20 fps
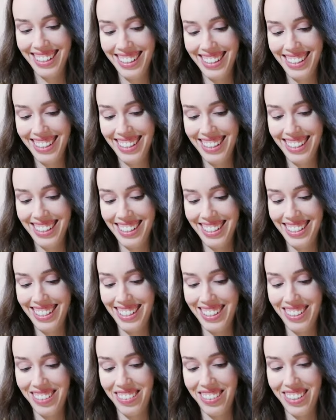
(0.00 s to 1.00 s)
That's
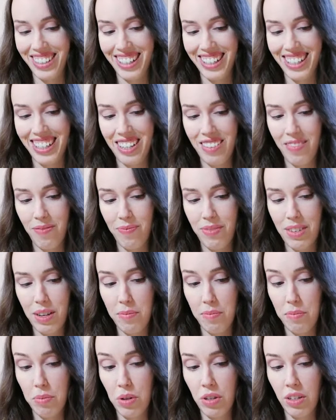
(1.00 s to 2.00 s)
so funny.
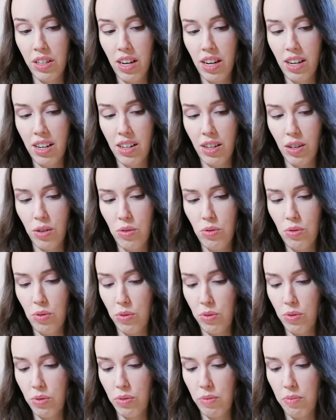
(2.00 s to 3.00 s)
Bulla, oof,
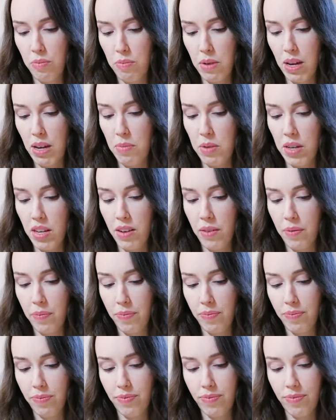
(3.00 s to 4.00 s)
baby.
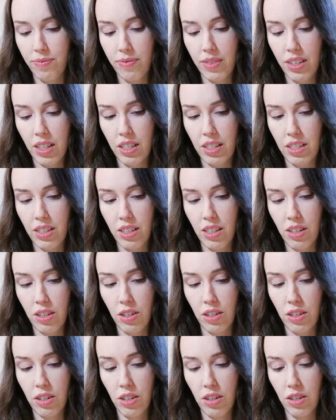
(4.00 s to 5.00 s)
Son
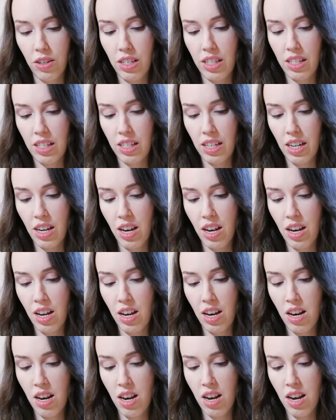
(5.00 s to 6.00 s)

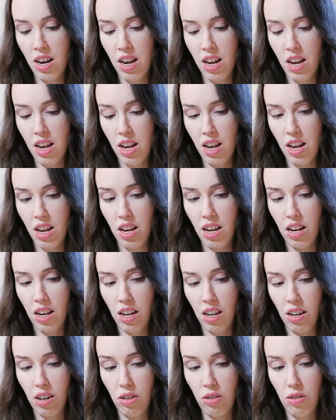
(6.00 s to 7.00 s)
Goten.
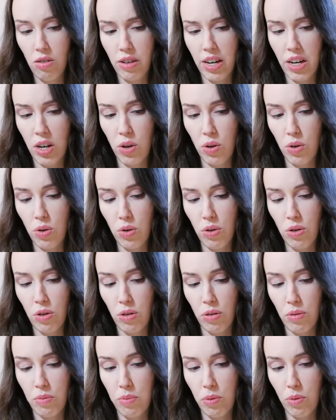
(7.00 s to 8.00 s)
Oh, an
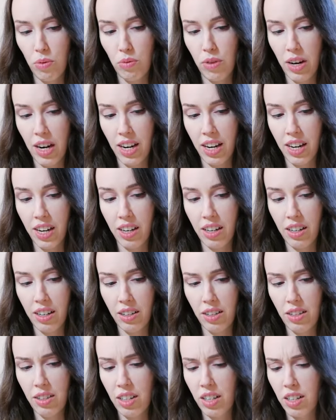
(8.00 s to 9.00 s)
Oob rare. I
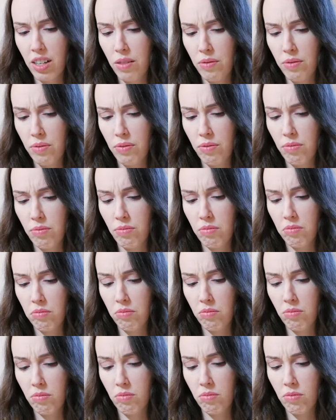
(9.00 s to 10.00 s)
don't think I've...
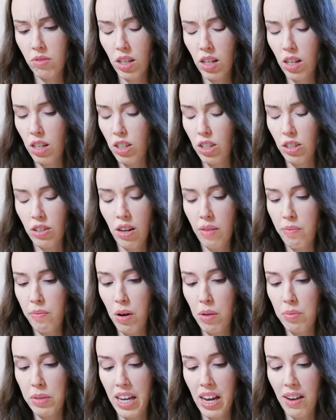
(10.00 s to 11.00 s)
I, I
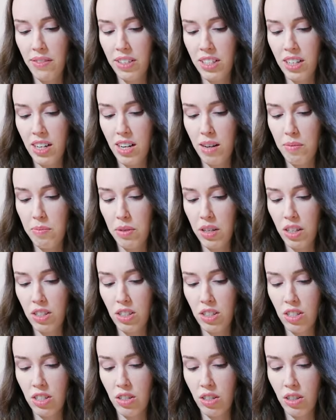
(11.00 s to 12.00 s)
probably have seen it, but I
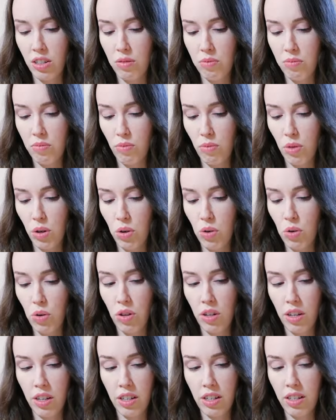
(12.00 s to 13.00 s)
just don't recall it.